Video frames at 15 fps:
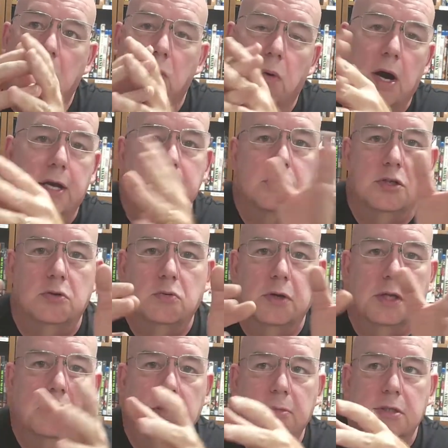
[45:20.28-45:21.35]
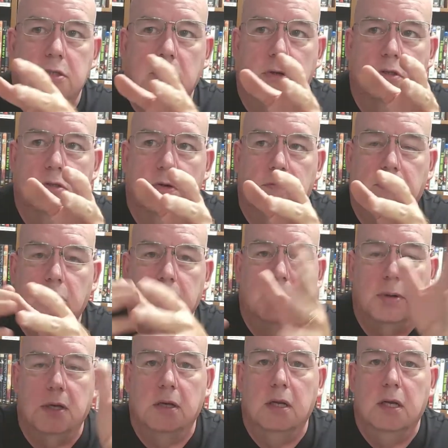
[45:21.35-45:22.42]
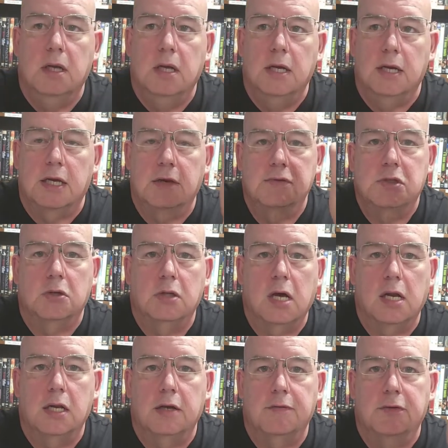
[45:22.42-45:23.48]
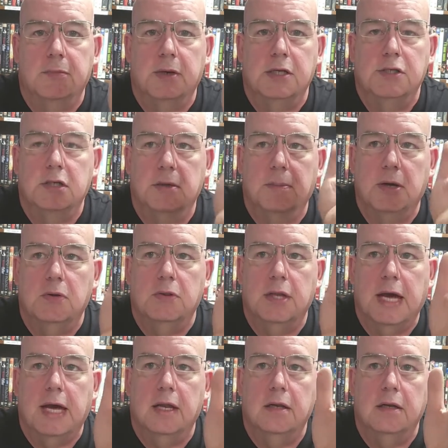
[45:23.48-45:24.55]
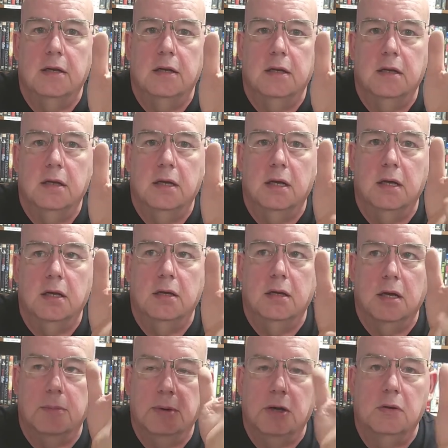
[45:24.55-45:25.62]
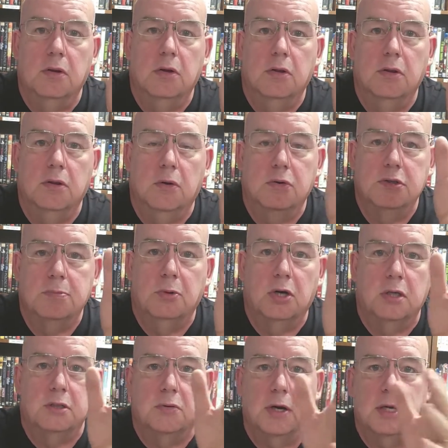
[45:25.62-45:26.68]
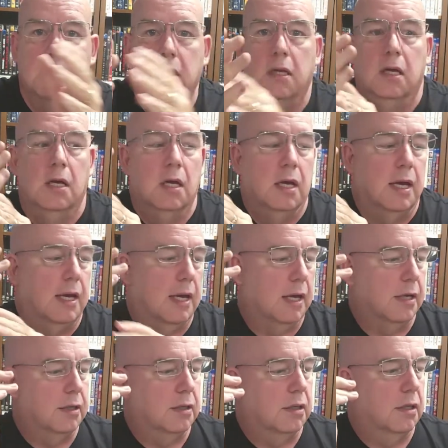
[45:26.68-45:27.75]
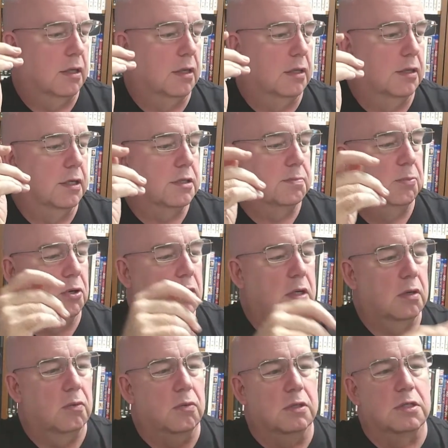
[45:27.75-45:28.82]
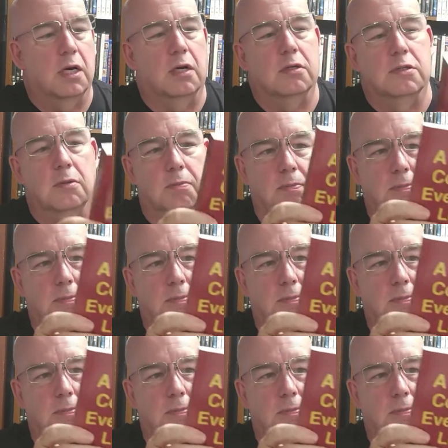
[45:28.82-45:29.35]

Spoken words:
why you should read them and so on and so forth. But it gives you a lot of information about that, about those books, right? And this book, which I also